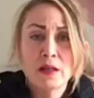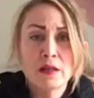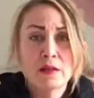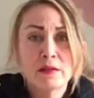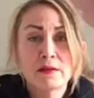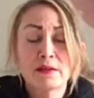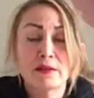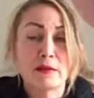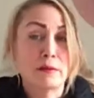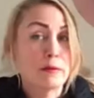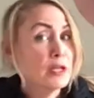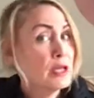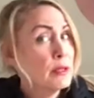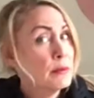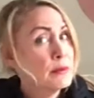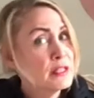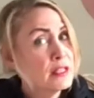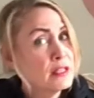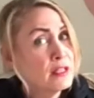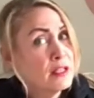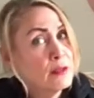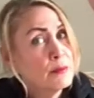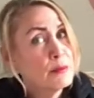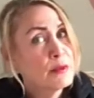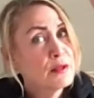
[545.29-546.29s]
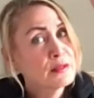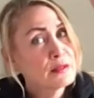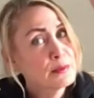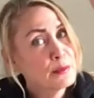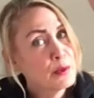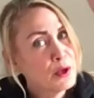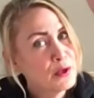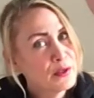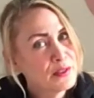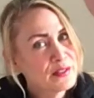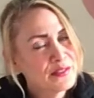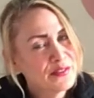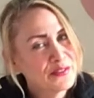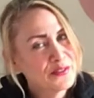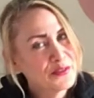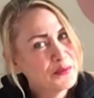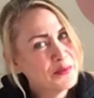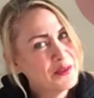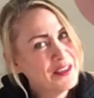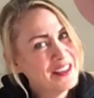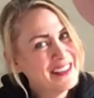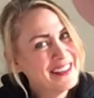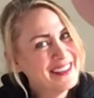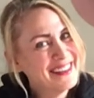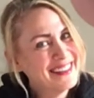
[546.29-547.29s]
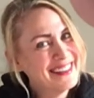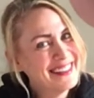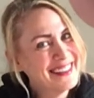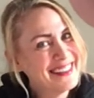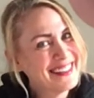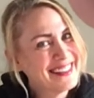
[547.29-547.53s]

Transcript: Sometimes I keep the smalls for me,